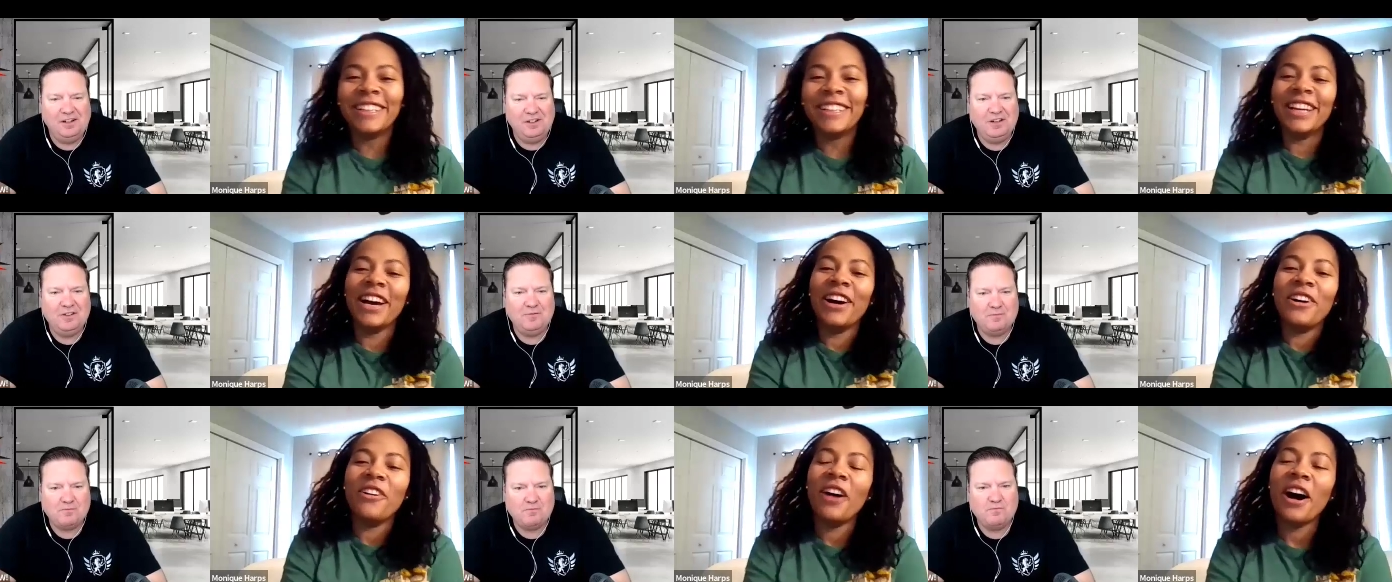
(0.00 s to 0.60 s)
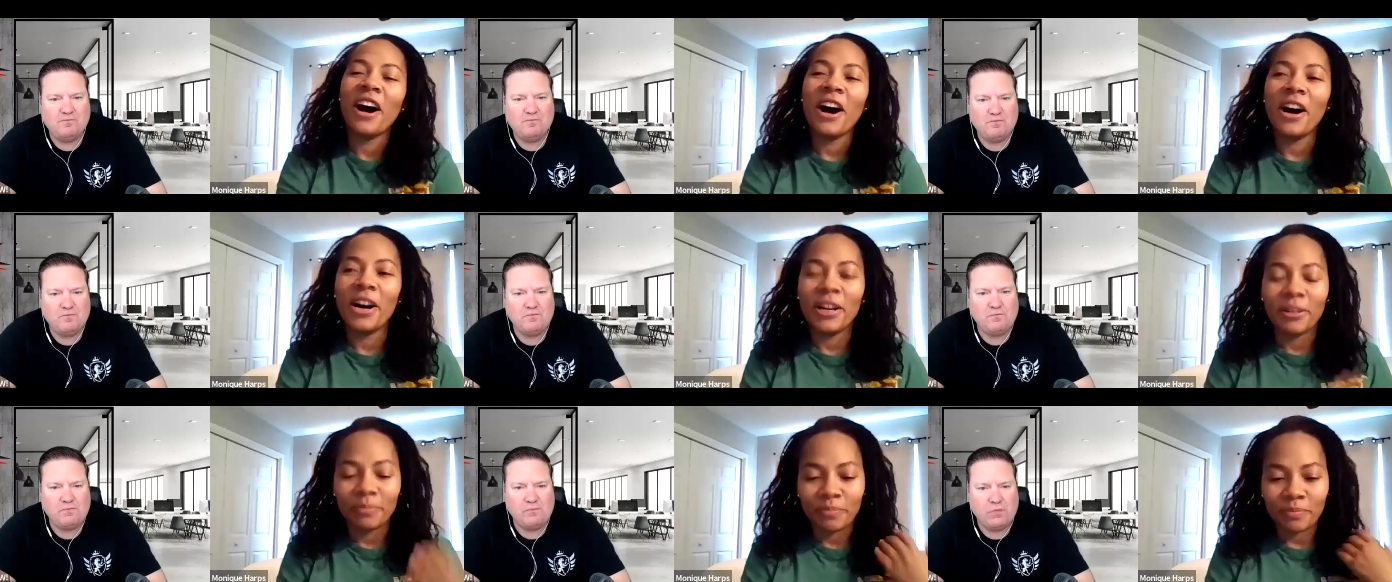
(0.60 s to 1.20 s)
Speaker 1: no.
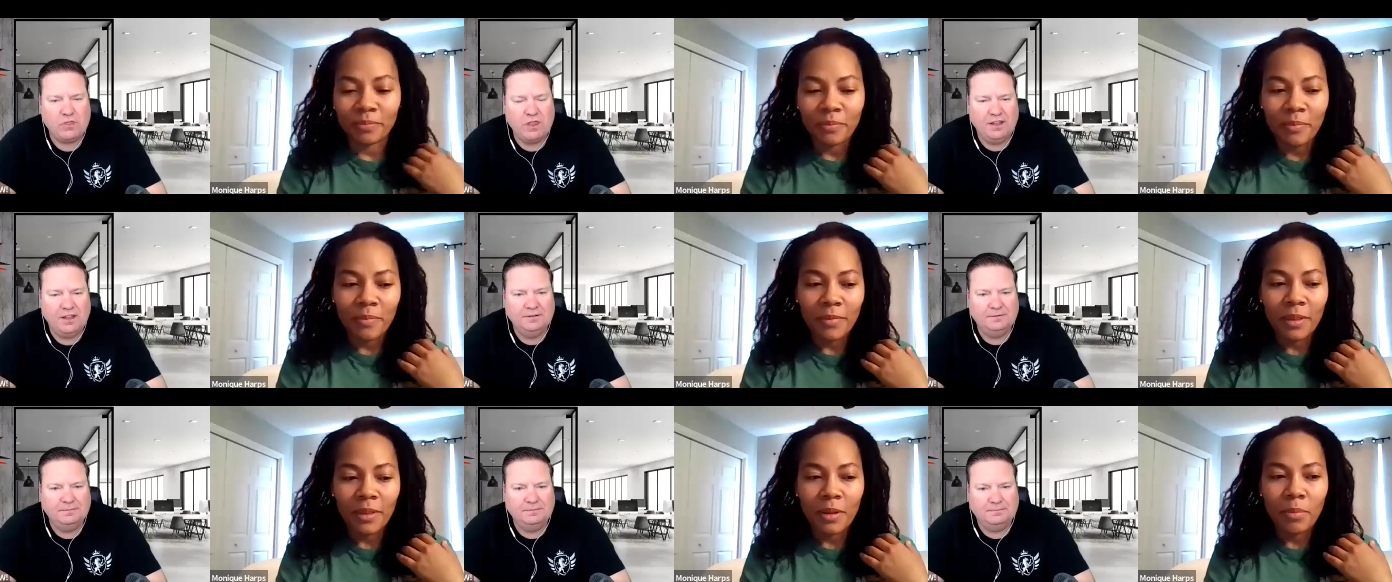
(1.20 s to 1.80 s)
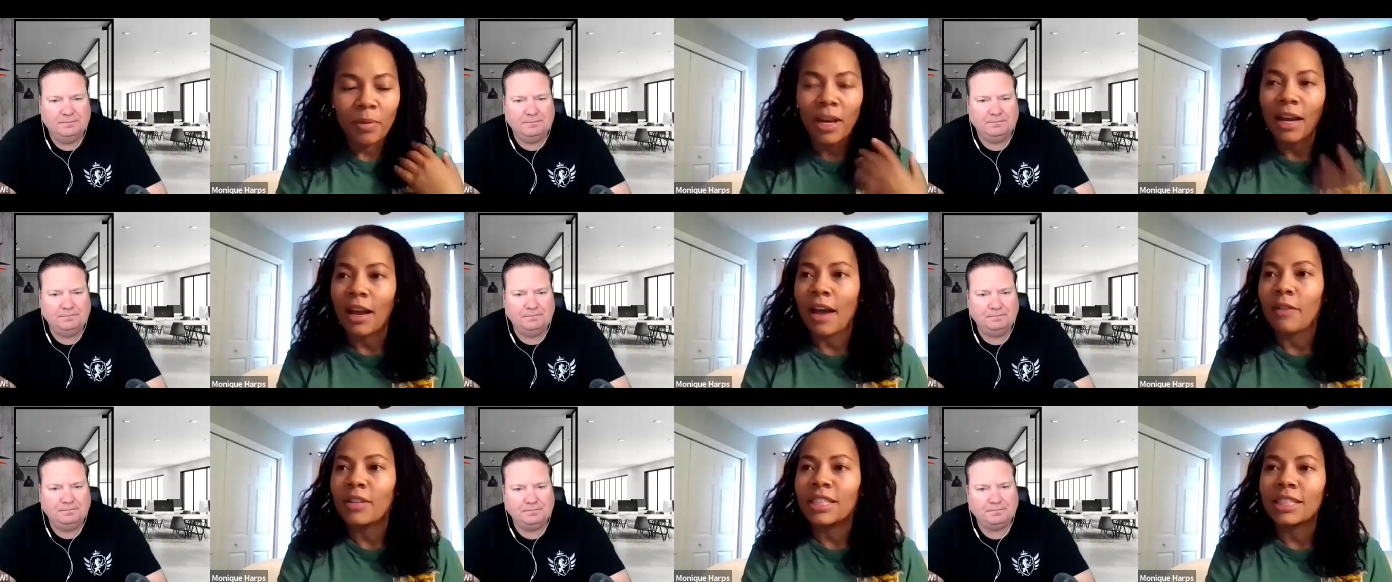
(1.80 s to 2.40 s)
Um, but
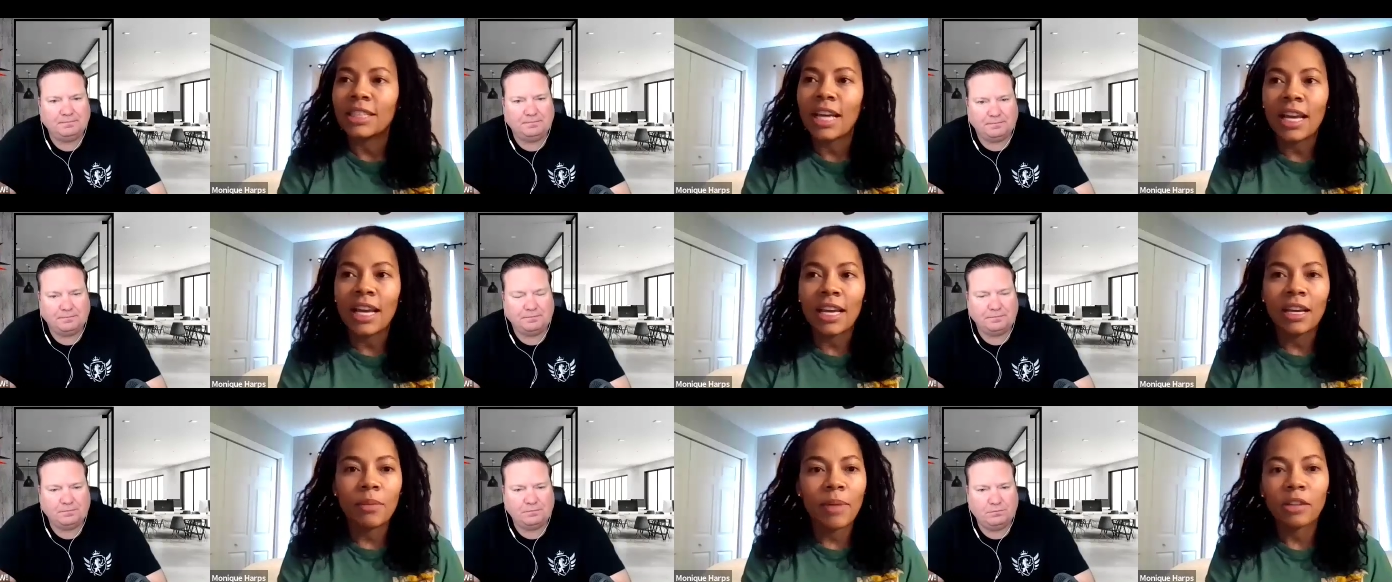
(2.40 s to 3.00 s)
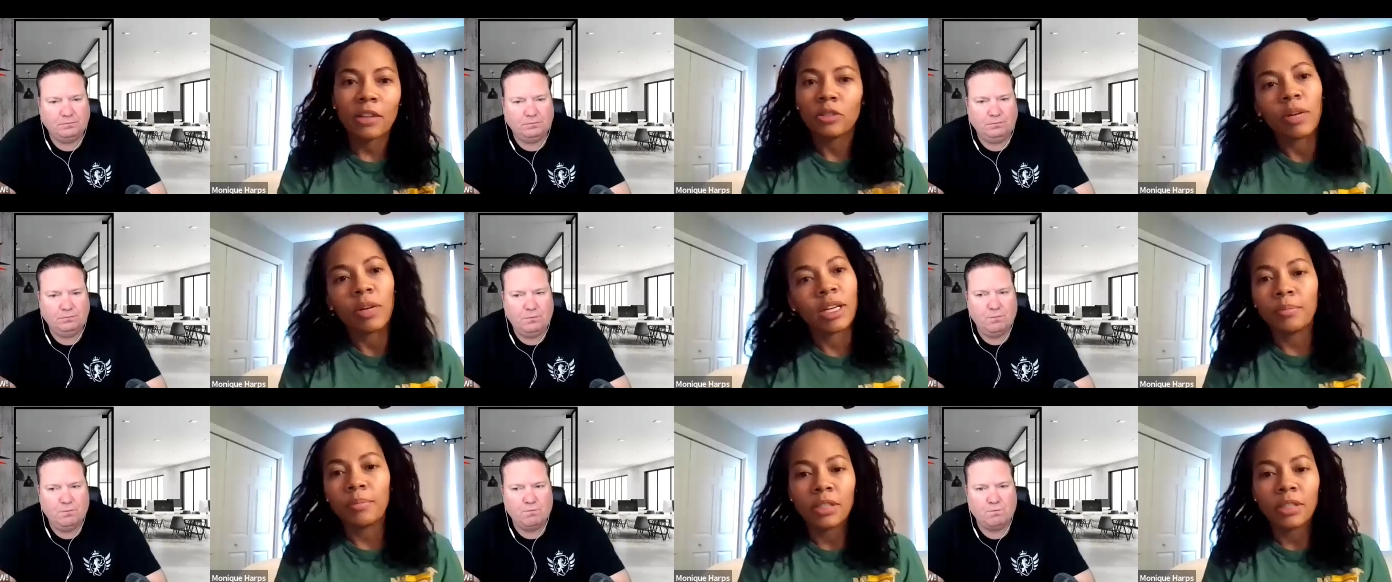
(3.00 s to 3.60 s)
I would say about
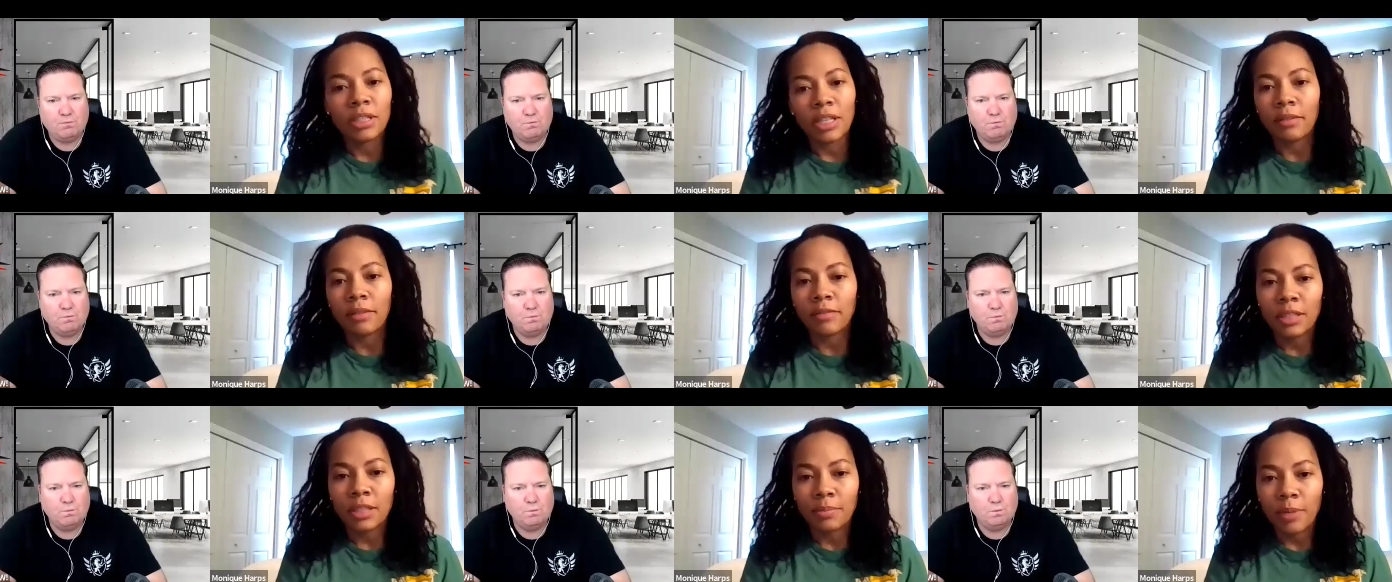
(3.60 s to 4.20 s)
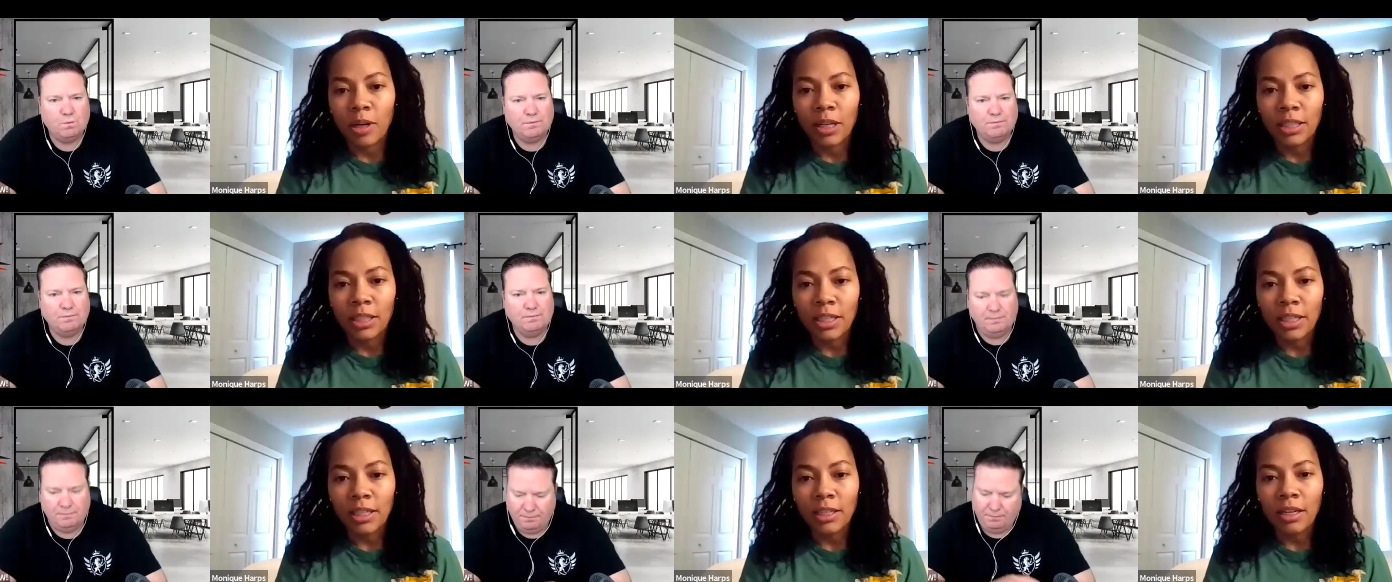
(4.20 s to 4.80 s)
twenty percent responded,
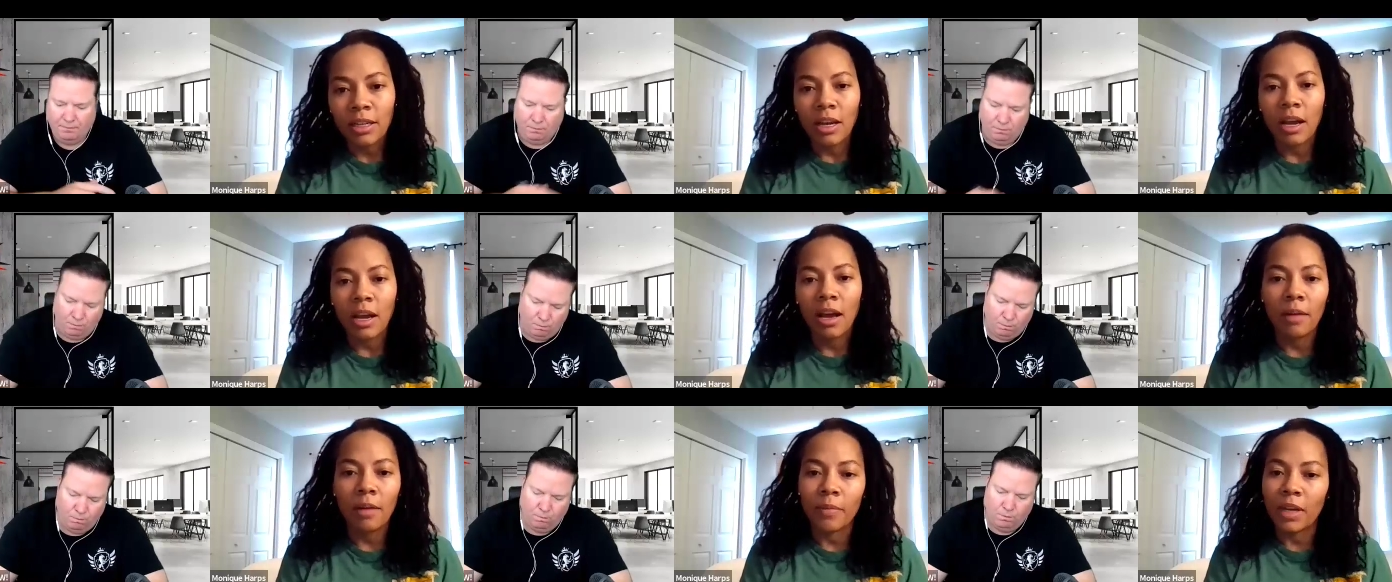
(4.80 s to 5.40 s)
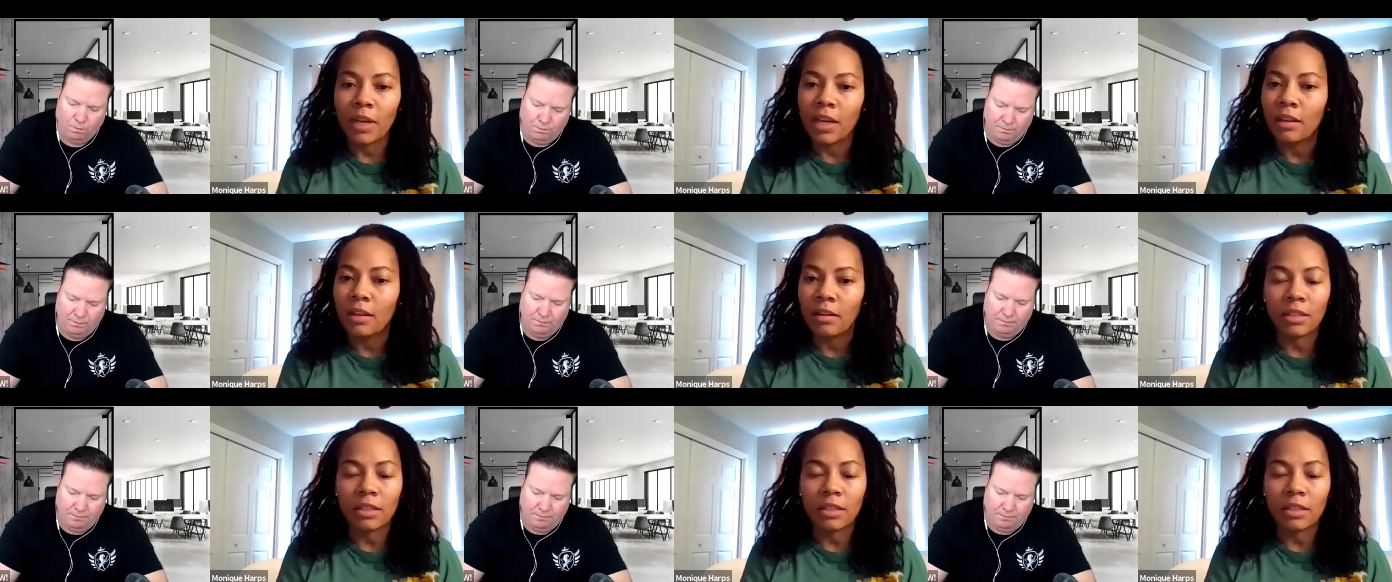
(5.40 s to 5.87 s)
um, either